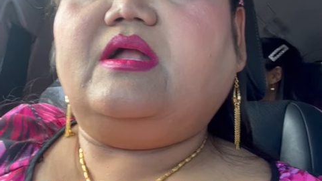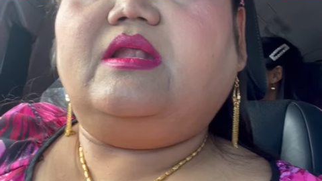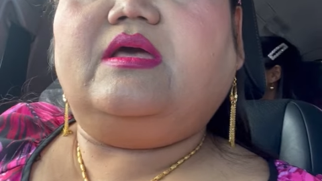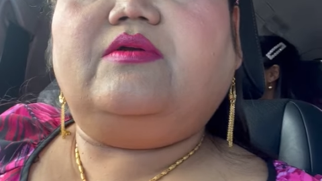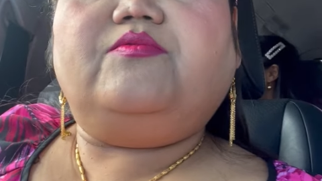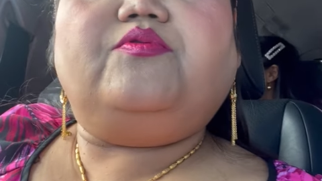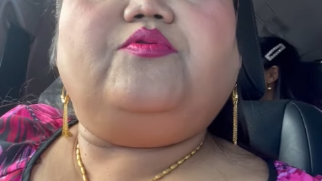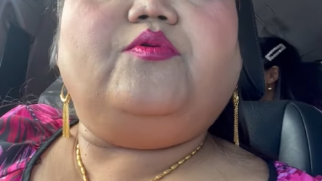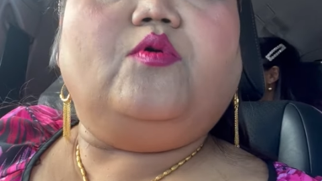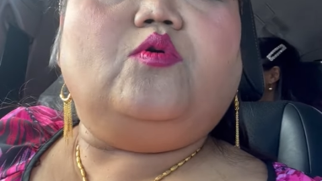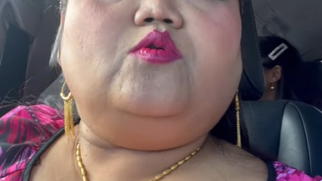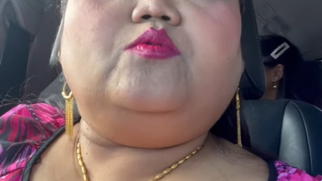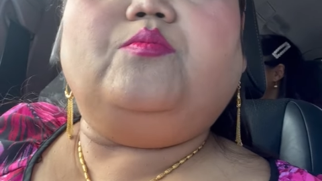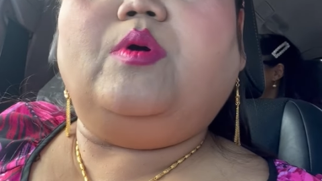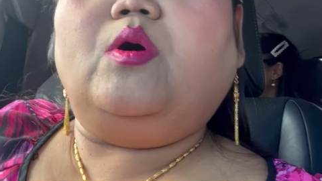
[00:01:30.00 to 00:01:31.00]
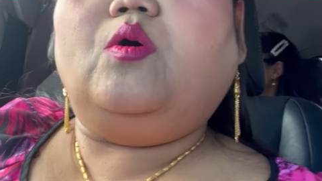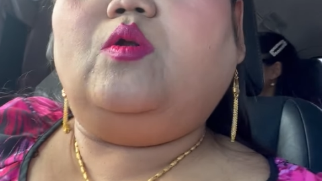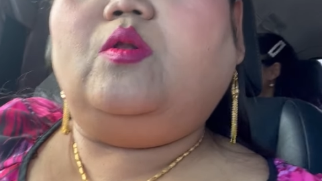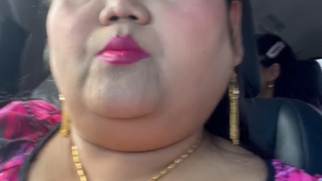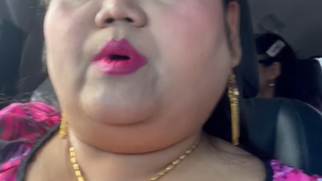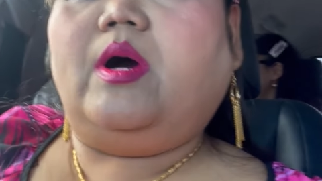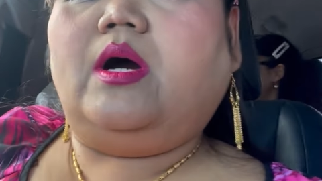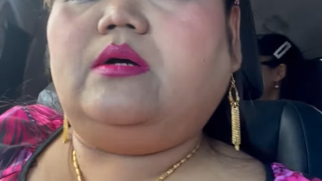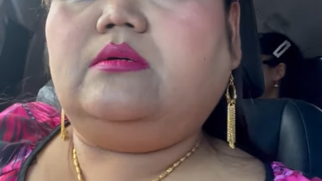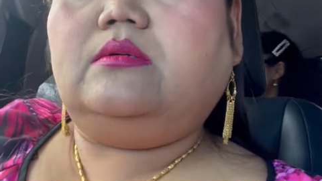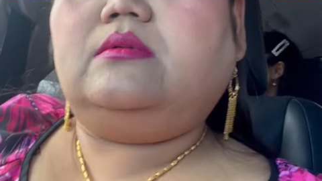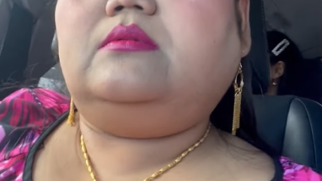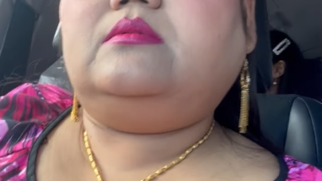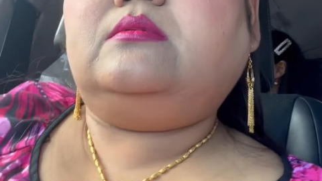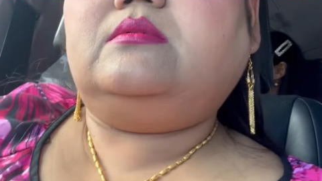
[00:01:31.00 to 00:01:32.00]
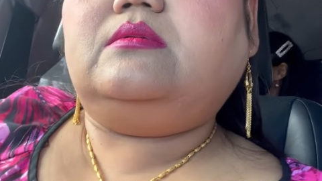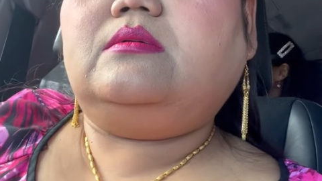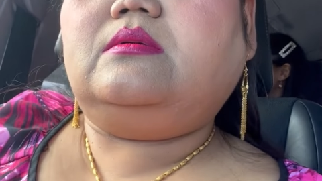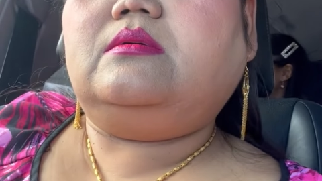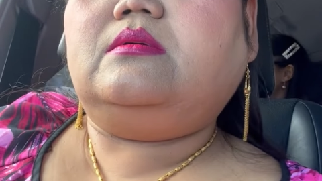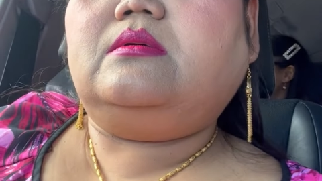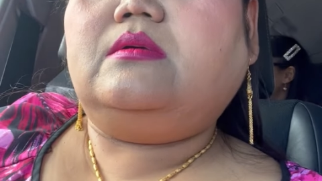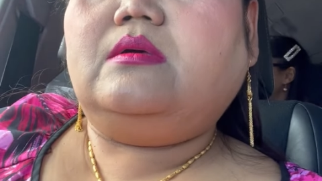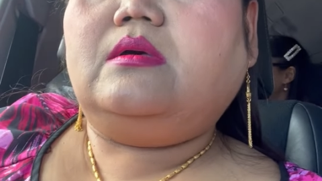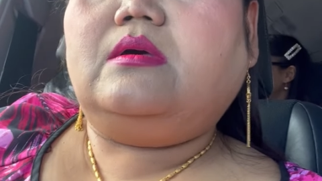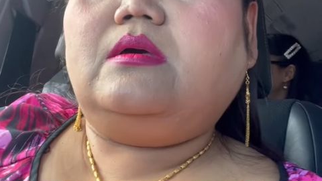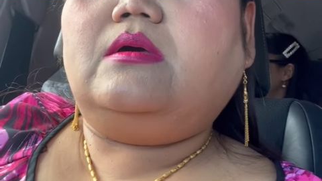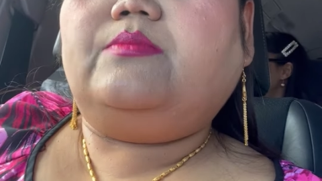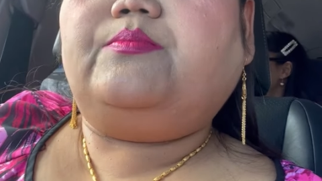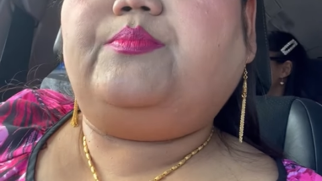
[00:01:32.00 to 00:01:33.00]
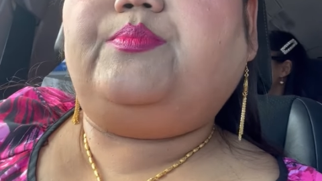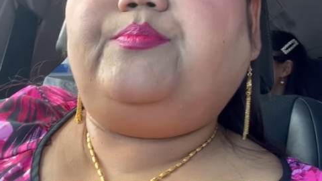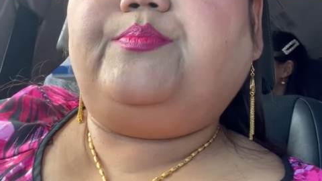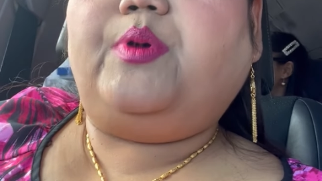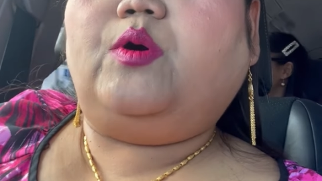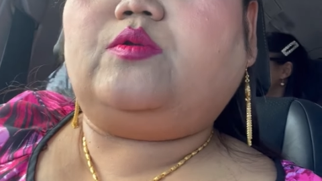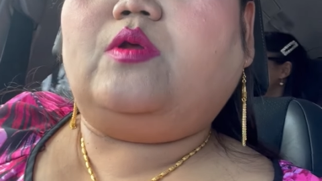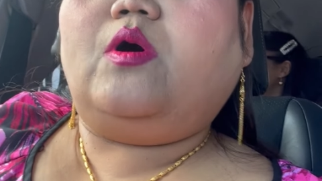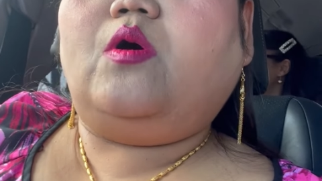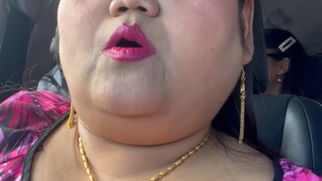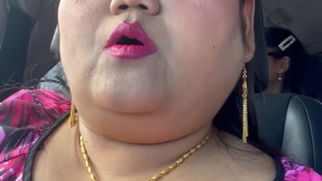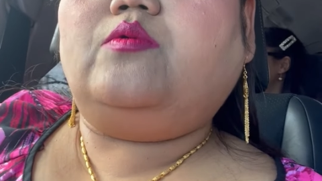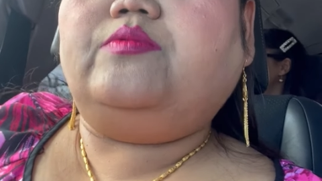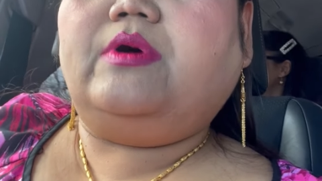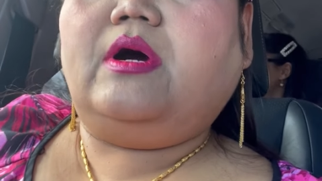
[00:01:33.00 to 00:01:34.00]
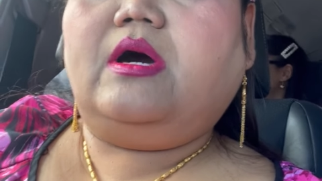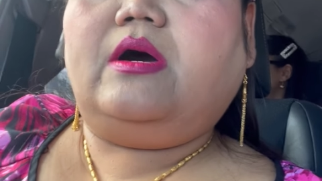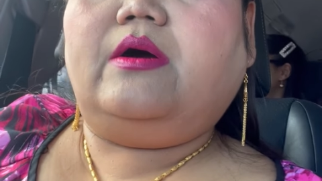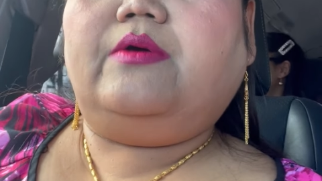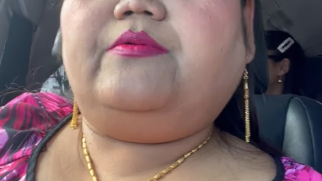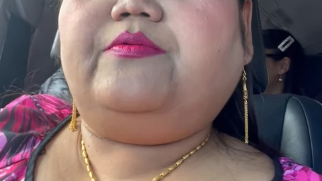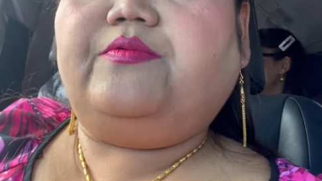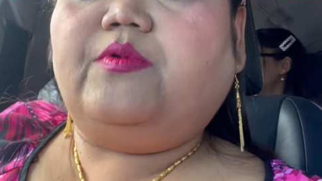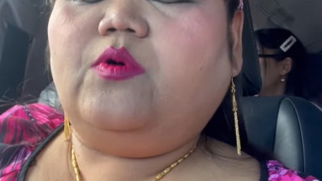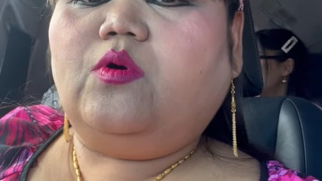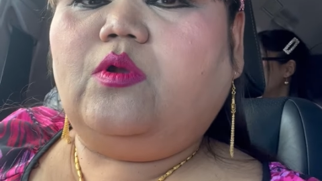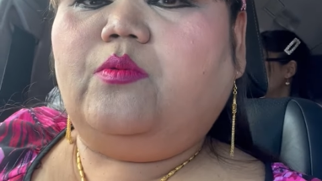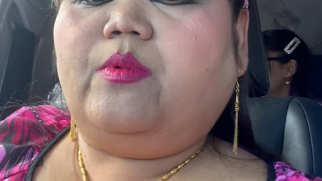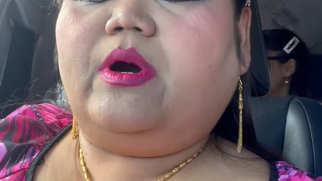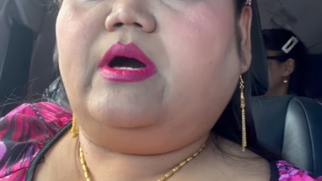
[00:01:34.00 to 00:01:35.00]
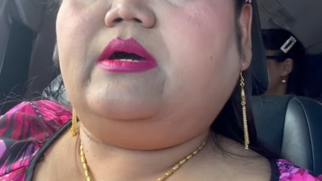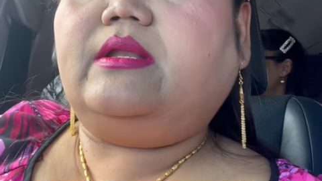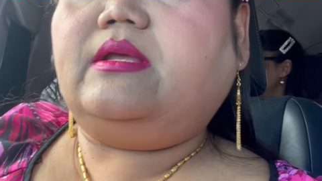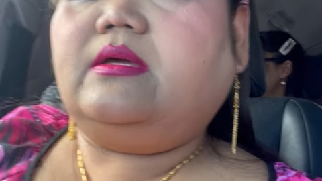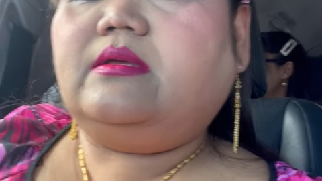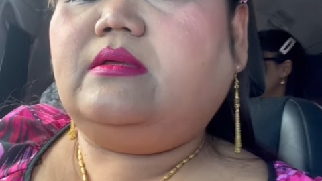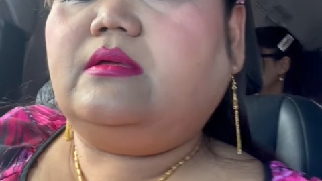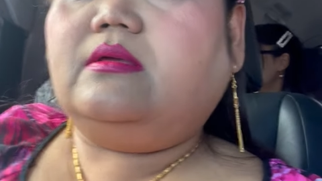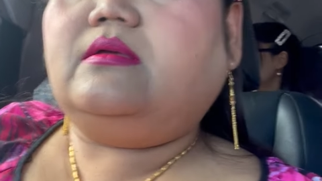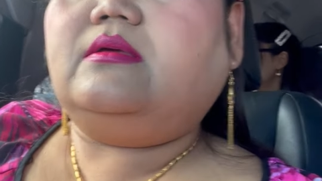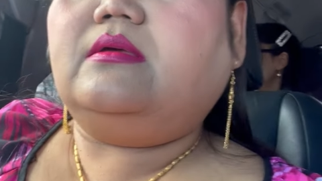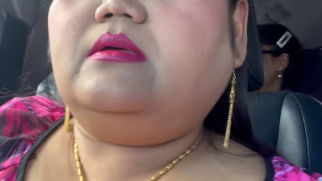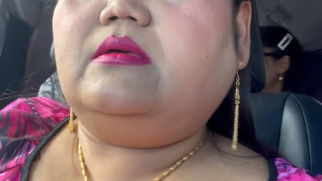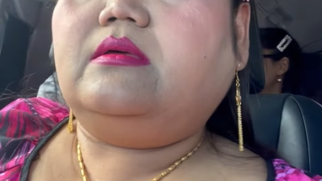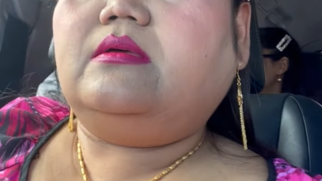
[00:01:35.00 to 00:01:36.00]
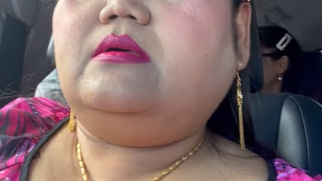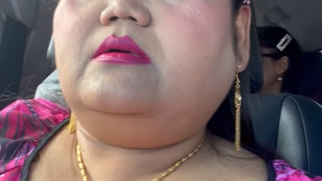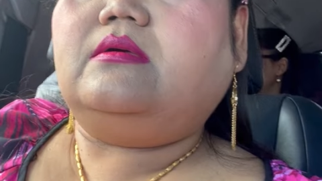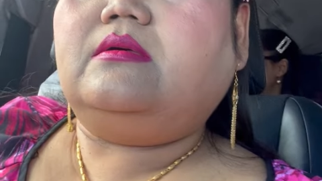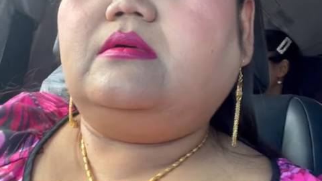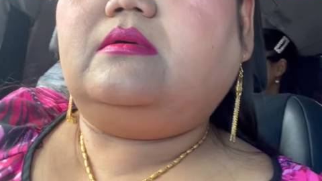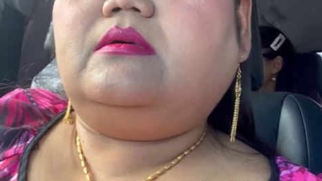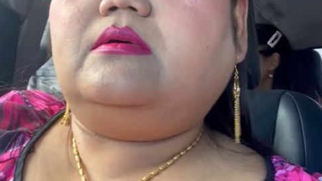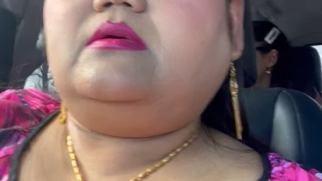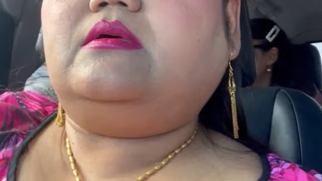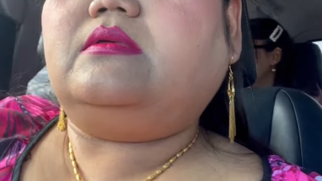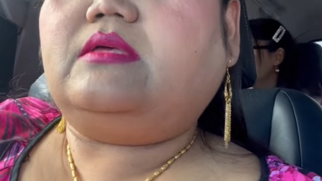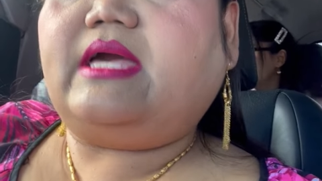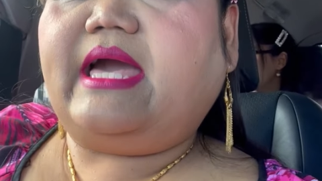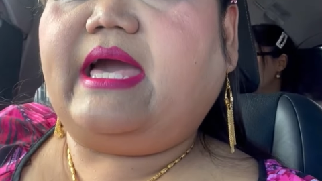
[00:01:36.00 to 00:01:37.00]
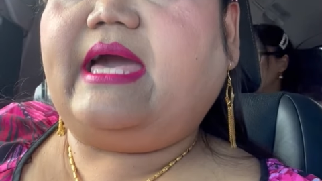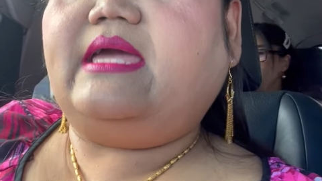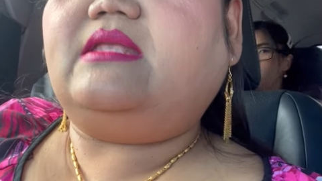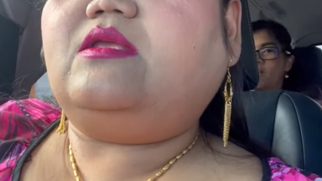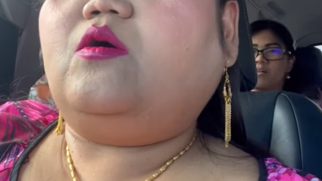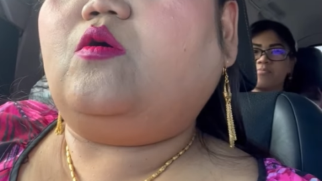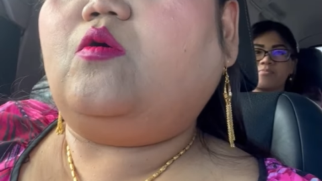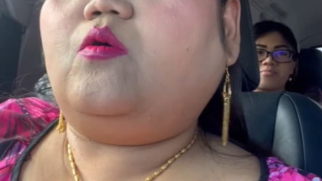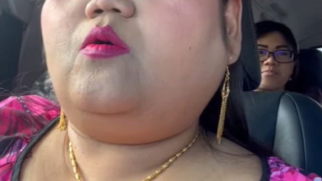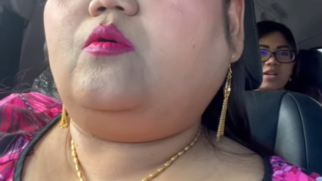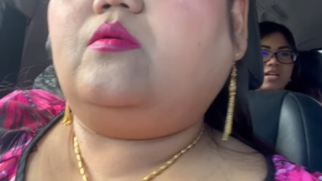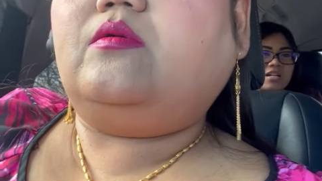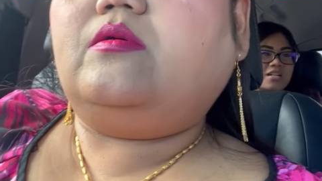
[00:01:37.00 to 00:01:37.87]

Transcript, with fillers: They full ball, mum. Mm. Put over full, mum. Yeah, it's 20 baht. I know.